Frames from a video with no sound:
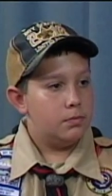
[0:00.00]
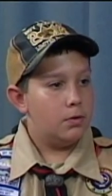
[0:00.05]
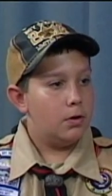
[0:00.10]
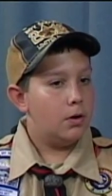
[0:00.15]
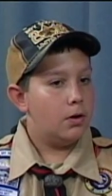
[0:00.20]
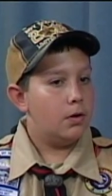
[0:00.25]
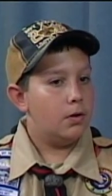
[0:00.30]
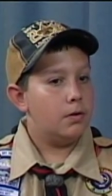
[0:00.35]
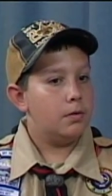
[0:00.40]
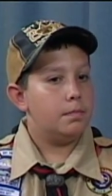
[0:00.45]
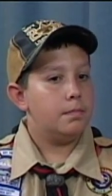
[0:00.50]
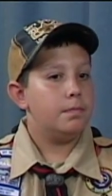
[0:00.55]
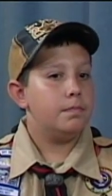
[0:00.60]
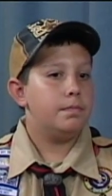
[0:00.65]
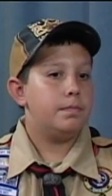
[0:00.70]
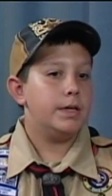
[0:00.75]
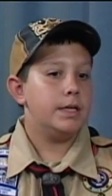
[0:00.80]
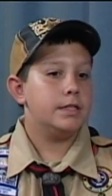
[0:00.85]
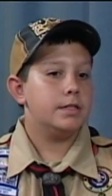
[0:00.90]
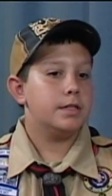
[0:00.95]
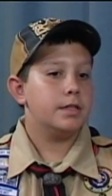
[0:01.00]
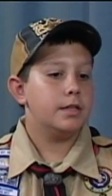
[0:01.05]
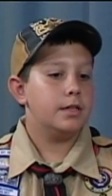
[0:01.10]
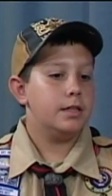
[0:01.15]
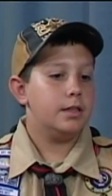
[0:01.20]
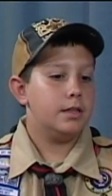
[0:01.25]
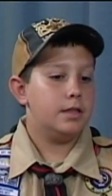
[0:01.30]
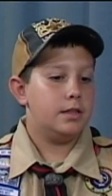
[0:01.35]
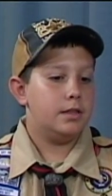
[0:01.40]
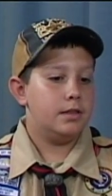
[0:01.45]
Well,
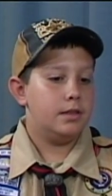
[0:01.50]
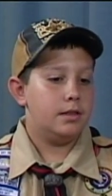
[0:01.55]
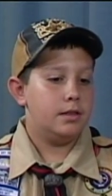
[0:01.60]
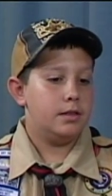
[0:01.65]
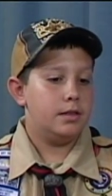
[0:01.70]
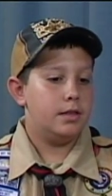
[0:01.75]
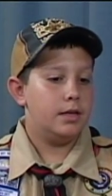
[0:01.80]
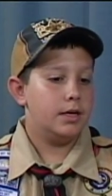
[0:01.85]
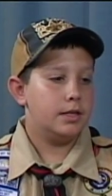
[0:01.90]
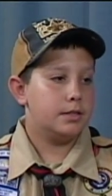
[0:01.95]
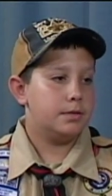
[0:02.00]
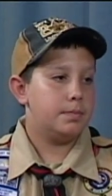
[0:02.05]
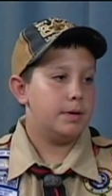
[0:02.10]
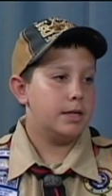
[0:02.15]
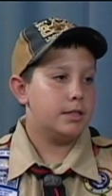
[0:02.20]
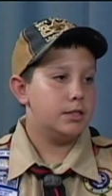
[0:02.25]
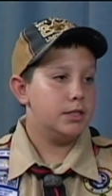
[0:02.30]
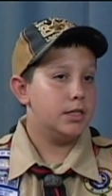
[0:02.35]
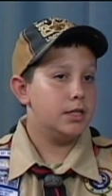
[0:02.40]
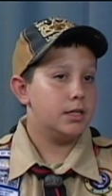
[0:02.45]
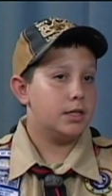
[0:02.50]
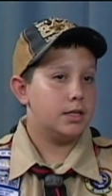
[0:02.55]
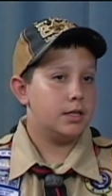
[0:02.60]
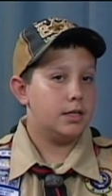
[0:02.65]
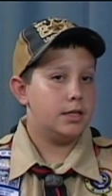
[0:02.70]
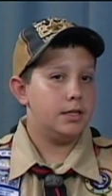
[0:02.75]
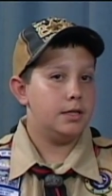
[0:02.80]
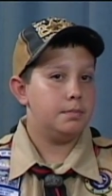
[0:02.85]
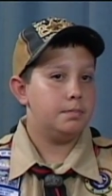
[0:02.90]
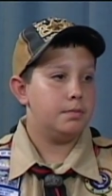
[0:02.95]
basically, they expect you to
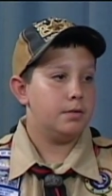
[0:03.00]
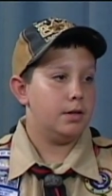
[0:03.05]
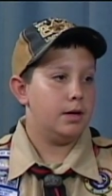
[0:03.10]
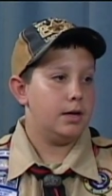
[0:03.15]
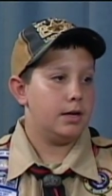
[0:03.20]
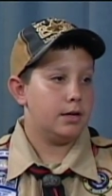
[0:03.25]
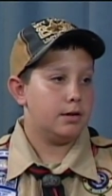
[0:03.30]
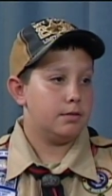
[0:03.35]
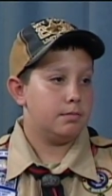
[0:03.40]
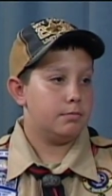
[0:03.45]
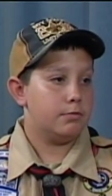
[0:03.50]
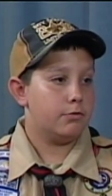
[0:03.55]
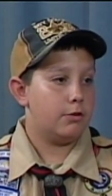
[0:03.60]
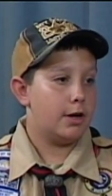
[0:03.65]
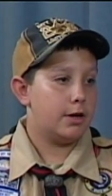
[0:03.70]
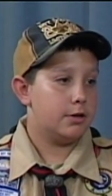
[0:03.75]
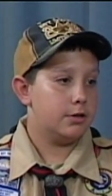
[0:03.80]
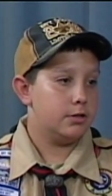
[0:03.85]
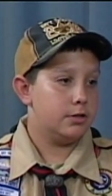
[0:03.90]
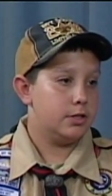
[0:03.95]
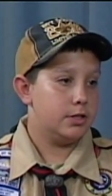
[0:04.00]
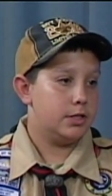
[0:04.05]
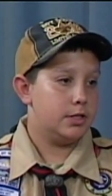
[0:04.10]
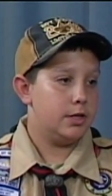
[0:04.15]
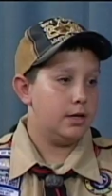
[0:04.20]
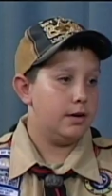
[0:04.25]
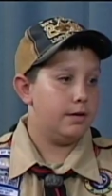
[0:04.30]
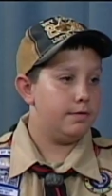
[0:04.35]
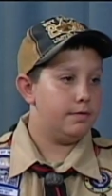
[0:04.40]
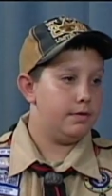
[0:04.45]
keep, like, records of
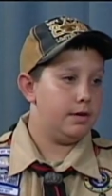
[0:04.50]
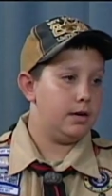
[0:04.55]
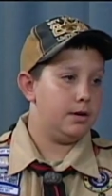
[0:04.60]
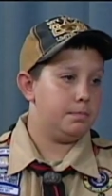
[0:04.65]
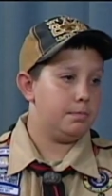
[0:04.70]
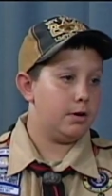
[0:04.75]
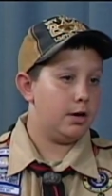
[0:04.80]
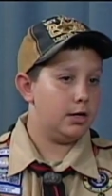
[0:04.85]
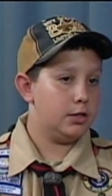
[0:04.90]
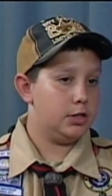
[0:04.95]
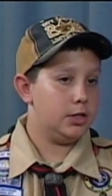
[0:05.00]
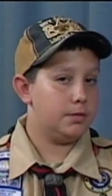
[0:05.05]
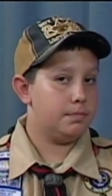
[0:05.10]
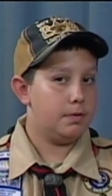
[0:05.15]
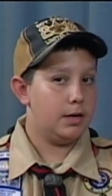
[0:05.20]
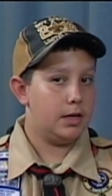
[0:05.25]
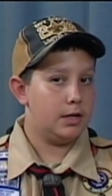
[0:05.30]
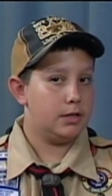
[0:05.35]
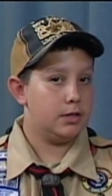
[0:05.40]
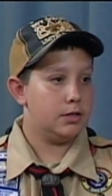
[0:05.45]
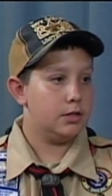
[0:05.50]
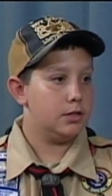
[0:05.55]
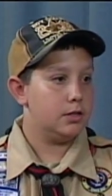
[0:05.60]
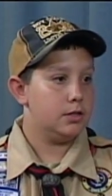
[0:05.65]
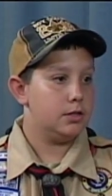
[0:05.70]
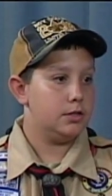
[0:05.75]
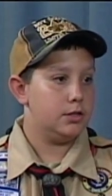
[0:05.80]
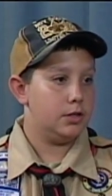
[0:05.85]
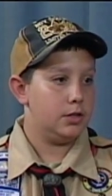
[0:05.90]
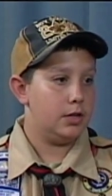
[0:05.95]
stuff and a project binder
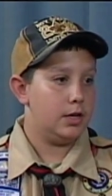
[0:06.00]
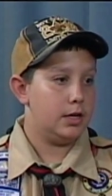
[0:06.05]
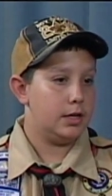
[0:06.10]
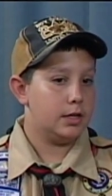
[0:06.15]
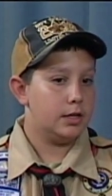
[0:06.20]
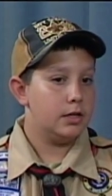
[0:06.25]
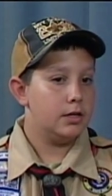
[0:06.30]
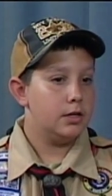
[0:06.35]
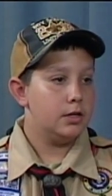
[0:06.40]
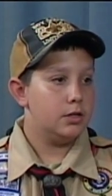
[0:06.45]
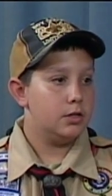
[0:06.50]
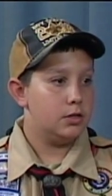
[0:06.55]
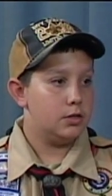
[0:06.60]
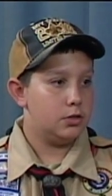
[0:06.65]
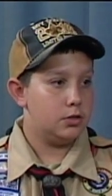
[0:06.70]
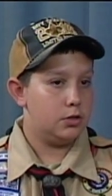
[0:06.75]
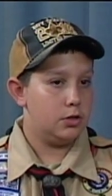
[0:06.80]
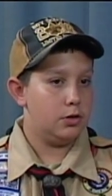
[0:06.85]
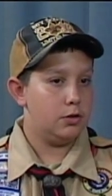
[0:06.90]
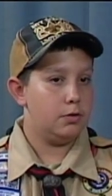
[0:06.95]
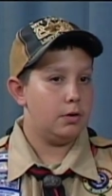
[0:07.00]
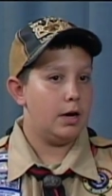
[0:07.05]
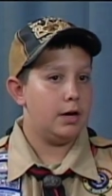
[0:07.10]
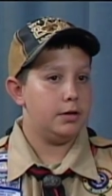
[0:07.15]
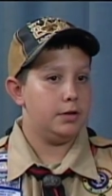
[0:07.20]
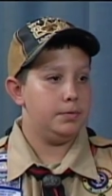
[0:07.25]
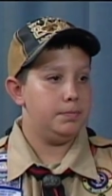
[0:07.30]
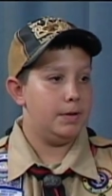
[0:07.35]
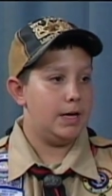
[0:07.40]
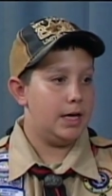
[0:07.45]
to, like, show how
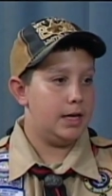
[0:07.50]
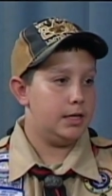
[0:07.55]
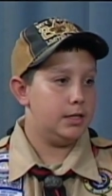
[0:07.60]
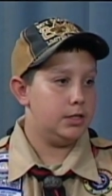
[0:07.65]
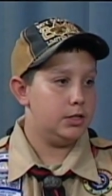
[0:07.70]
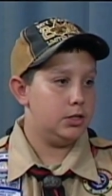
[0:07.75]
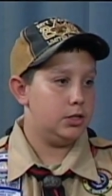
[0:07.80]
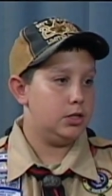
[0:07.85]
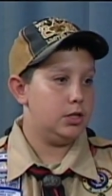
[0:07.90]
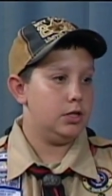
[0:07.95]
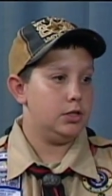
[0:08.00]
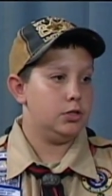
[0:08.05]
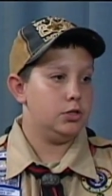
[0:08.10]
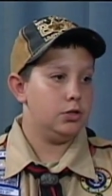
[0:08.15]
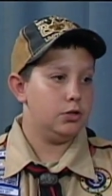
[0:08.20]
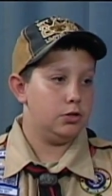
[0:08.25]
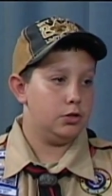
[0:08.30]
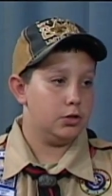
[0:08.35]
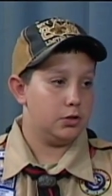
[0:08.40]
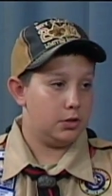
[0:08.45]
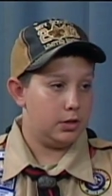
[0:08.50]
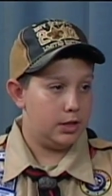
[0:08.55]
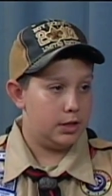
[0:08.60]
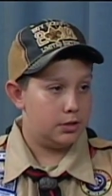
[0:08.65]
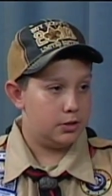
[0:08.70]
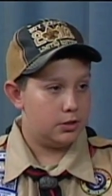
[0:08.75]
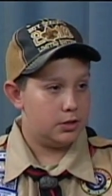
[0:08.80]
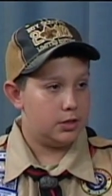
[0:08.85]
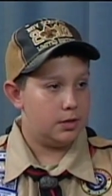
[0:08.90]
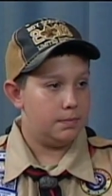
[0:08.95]
you managed and showed your
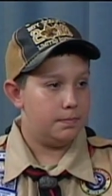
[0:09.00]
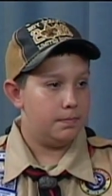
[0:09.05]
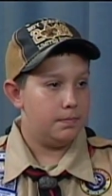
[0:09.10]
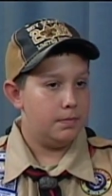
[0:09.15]
leadership.